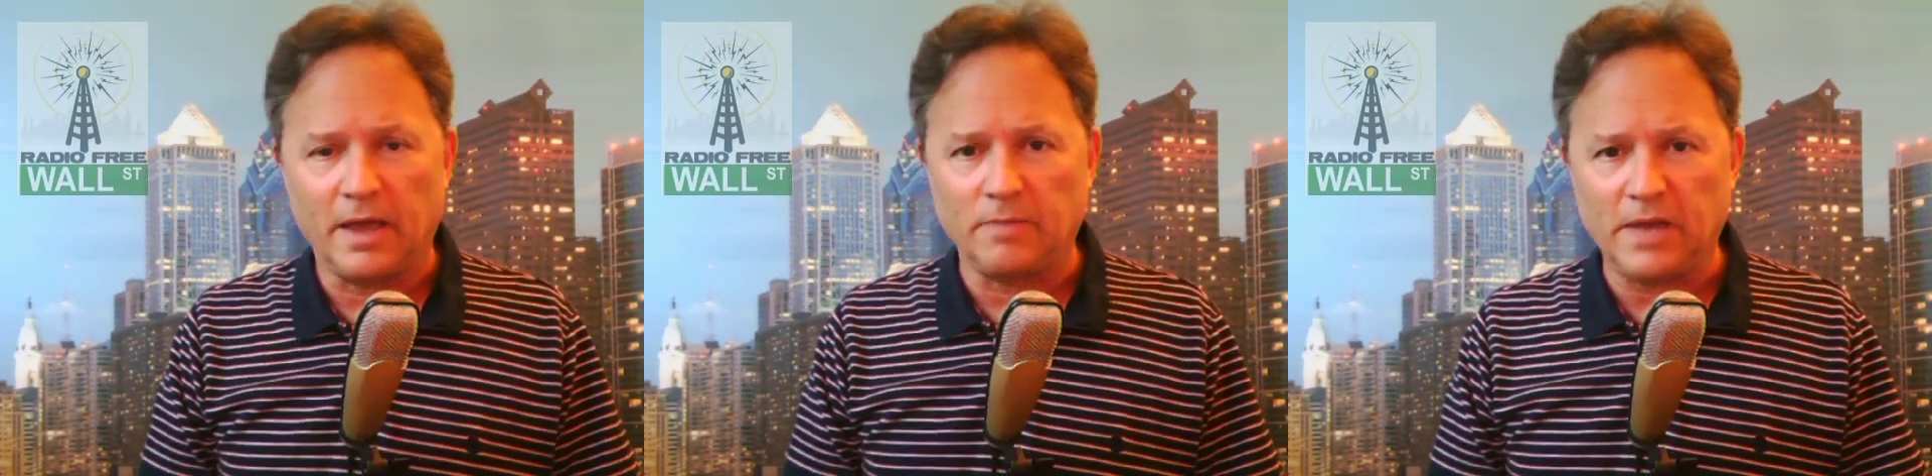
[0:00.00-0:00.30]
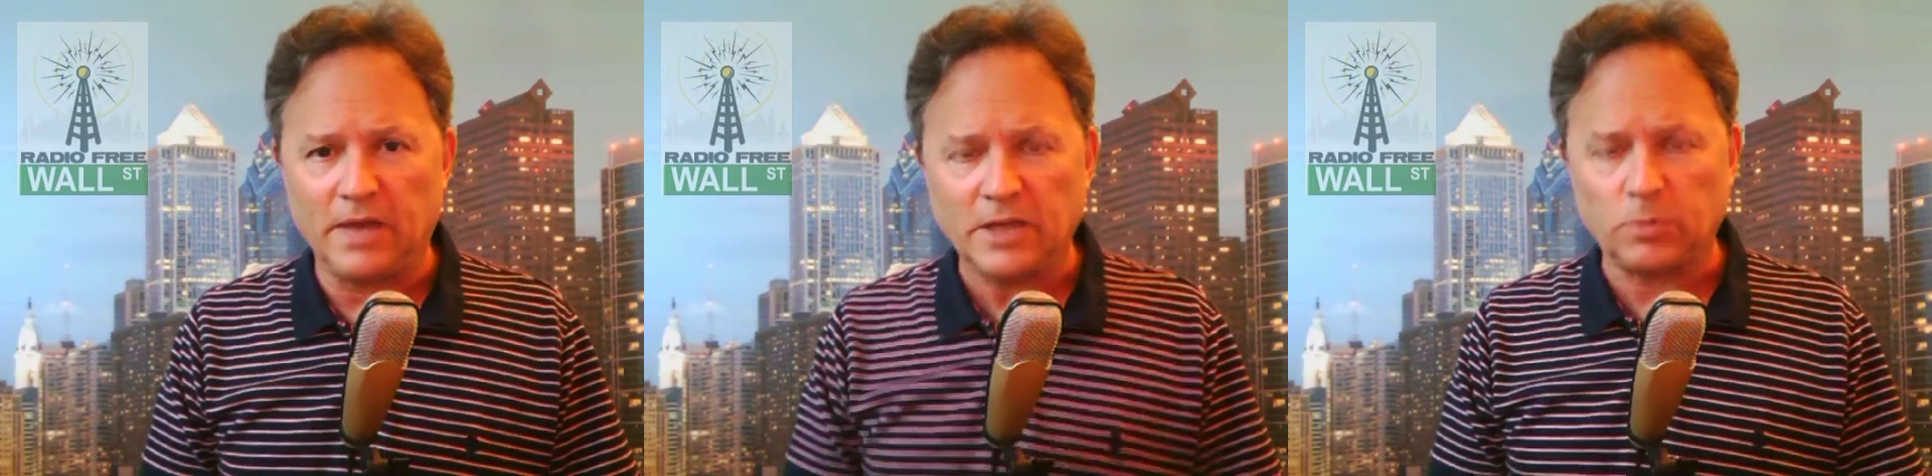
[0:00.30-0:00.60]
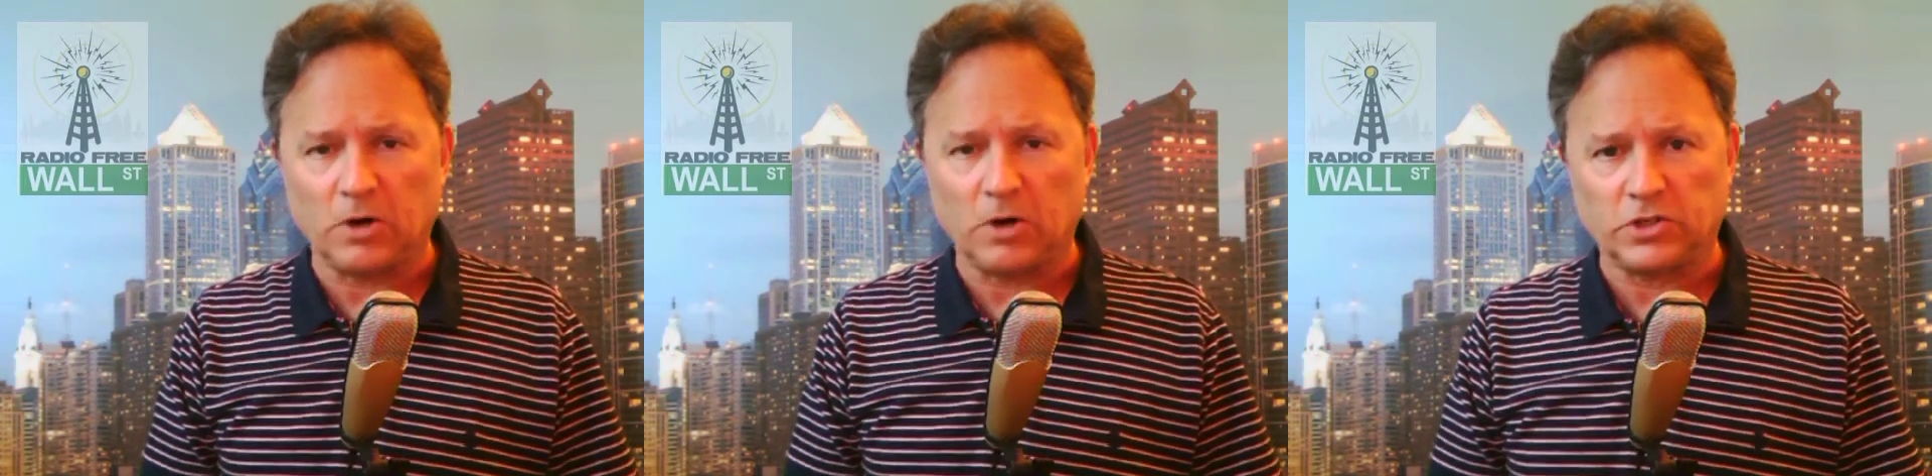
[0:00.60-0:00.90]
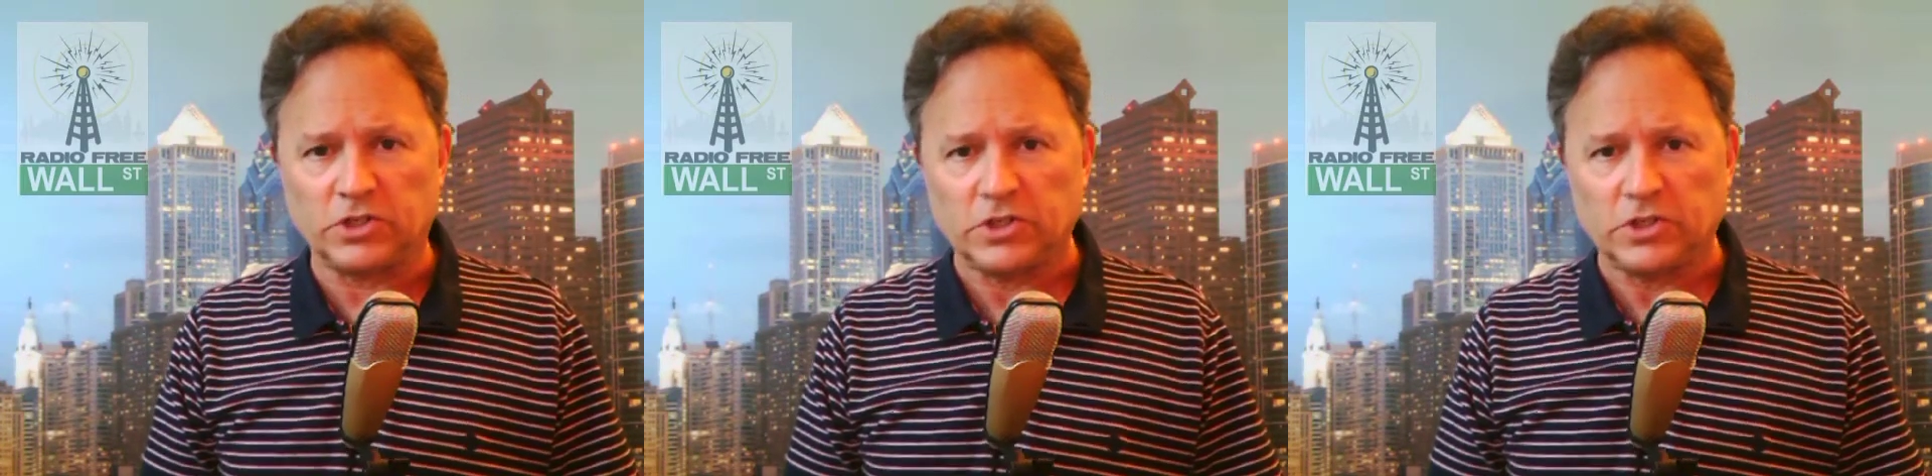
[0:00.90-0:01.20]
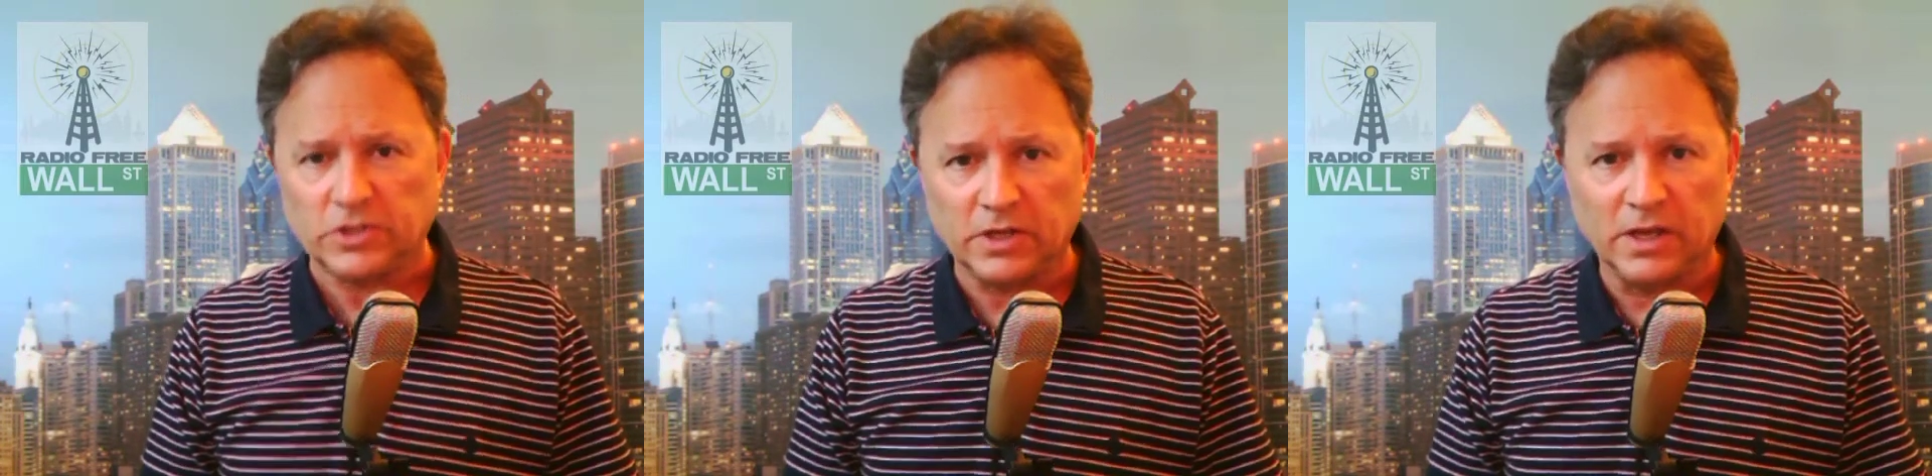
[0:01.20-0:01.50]
MBS
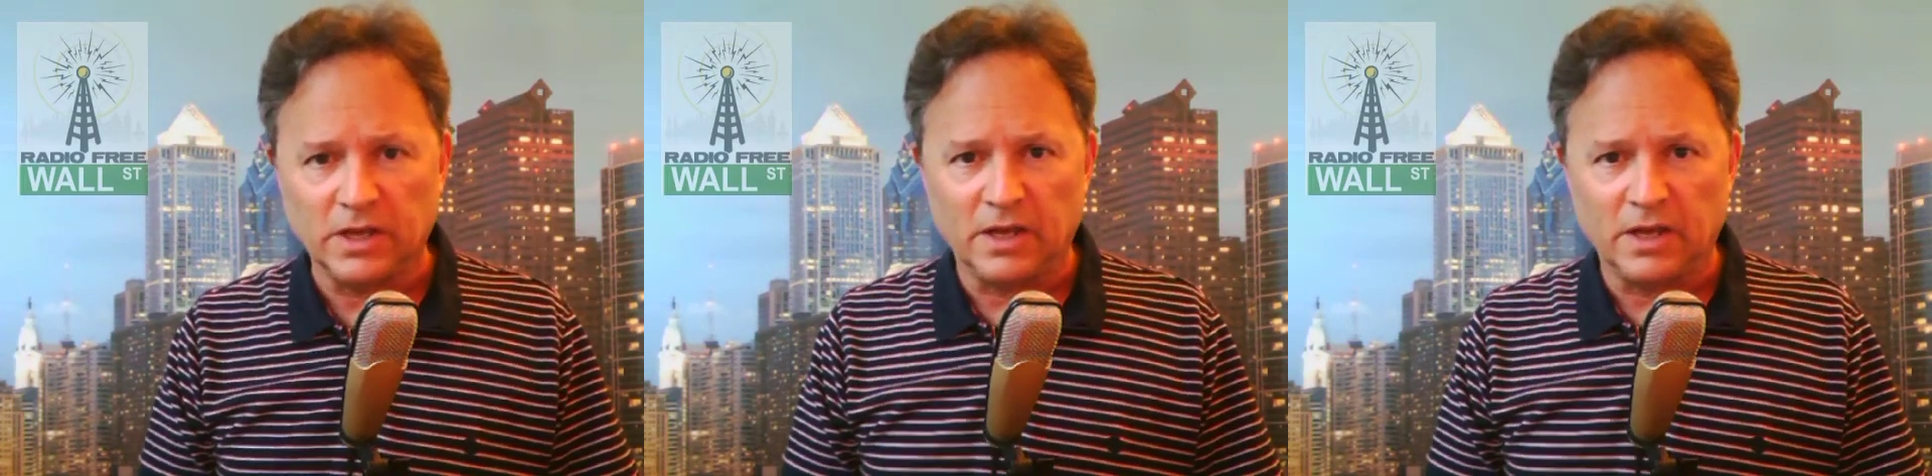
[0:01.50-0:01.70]
purchases.